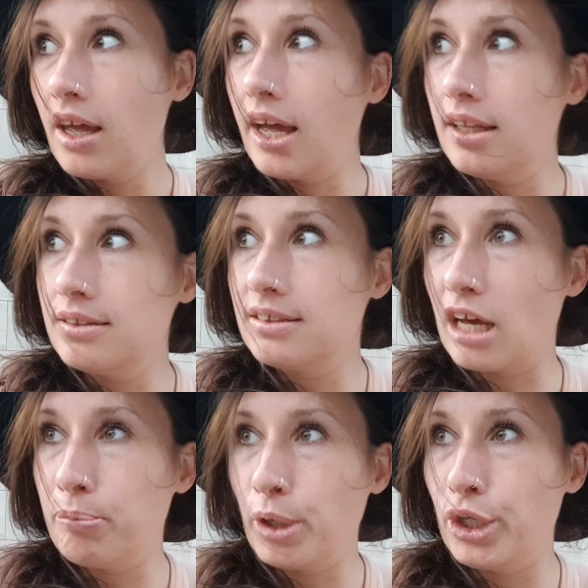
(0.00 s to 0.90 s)
It's
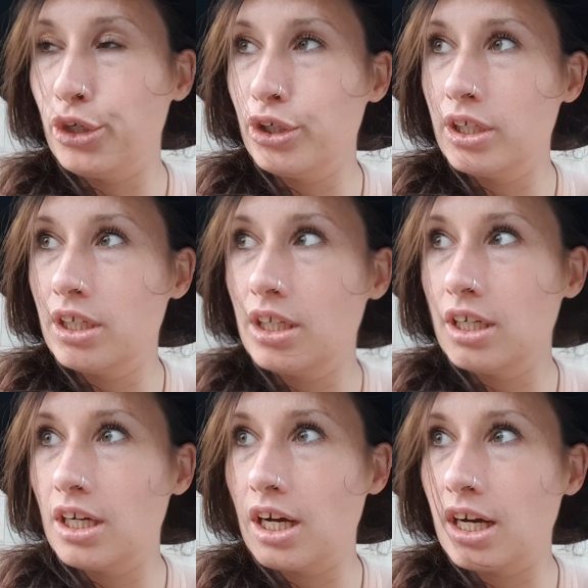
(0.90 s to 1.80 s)
about
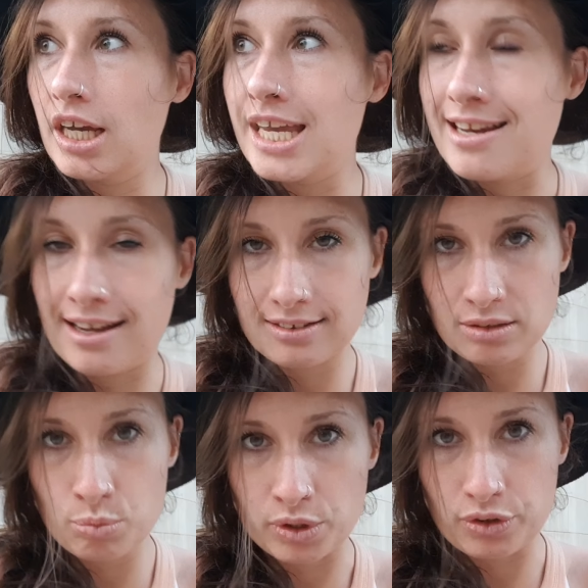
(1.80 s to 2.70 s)

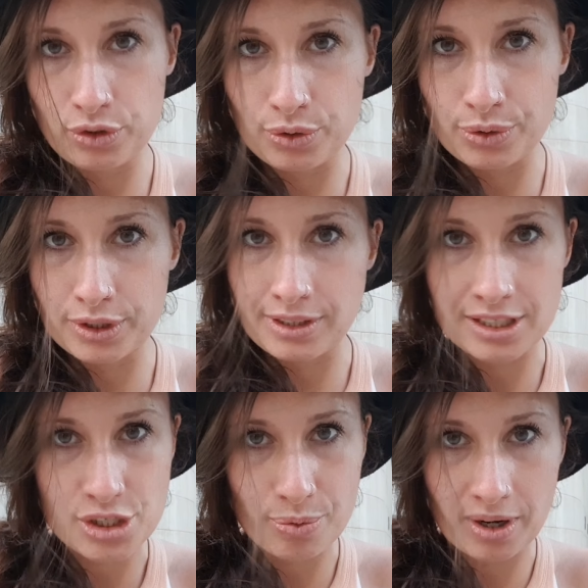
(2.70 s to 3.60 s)
connecting with your
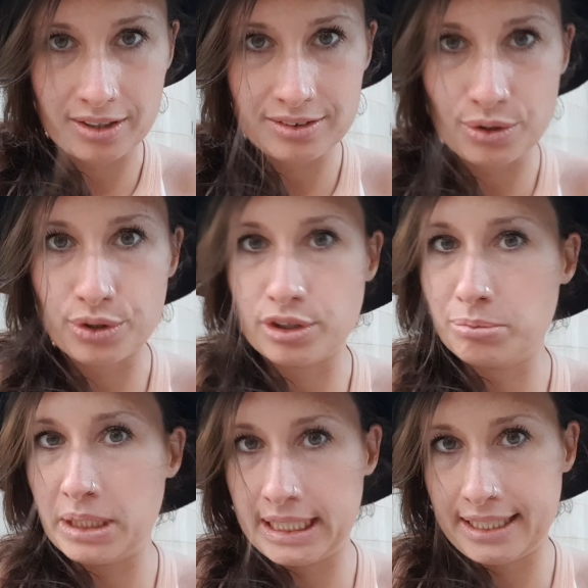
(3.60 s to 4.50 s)
Yeshua or your
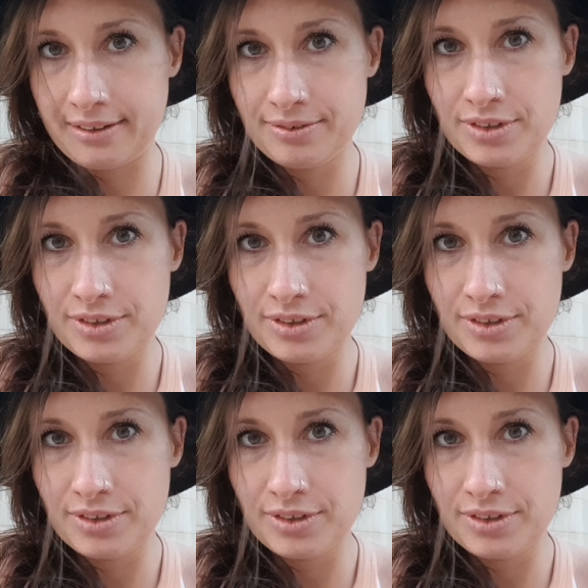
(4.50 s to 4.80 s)
Mary,